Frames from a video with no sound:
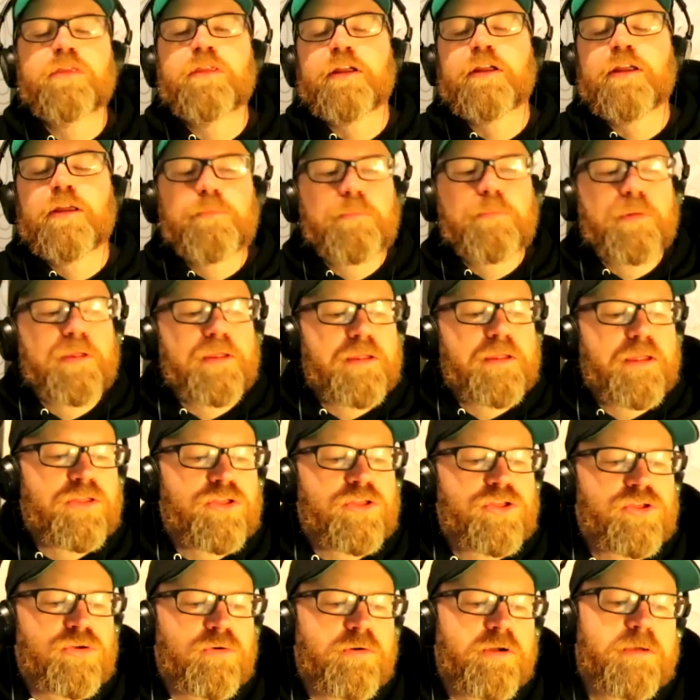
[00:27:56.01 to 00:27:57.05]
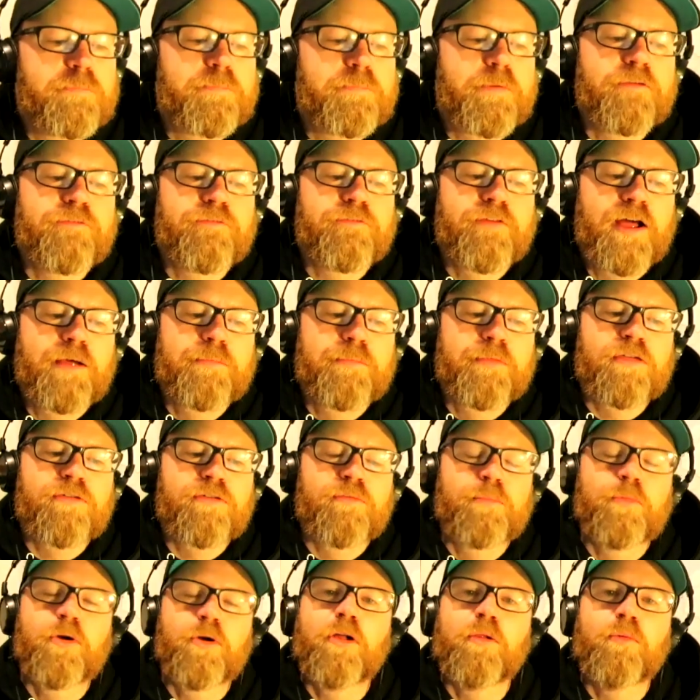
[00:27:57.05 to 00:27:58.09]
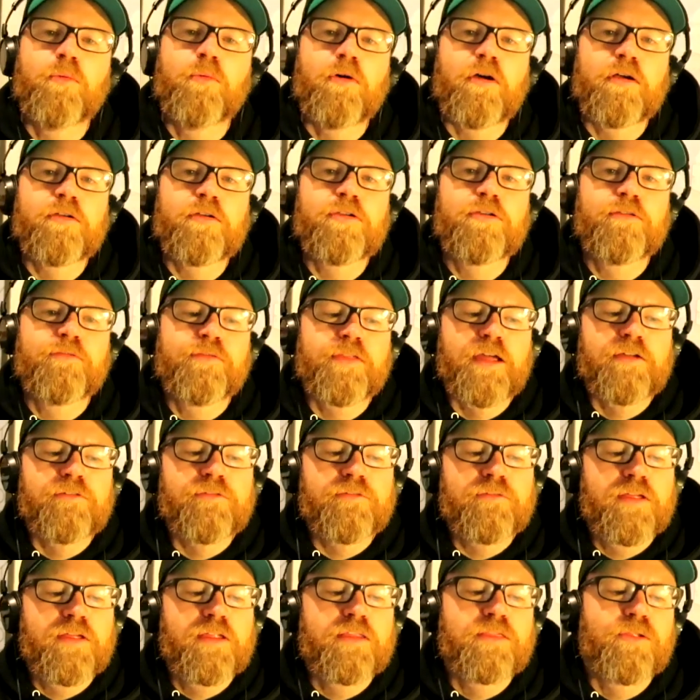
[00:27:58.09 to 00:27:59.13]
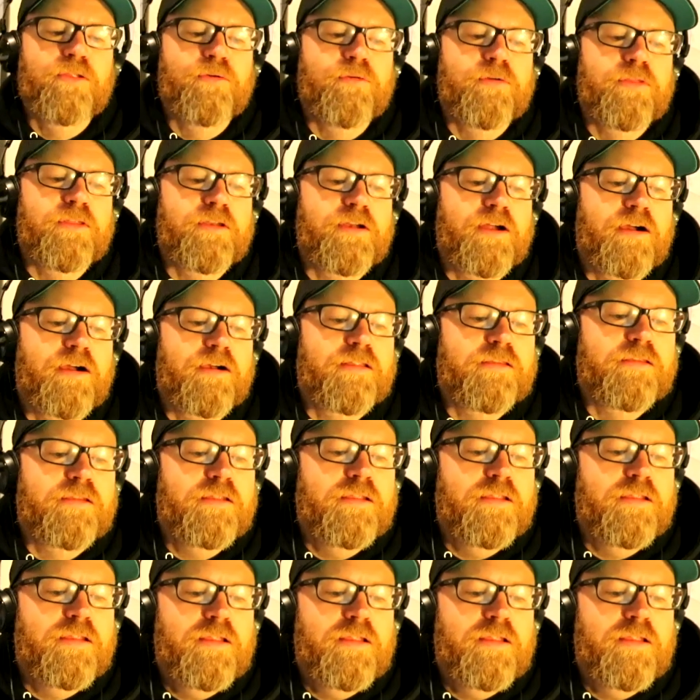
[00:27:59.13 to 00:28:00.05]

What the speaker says: that can be enjoyed by families from all walks of life in Northern Ireland.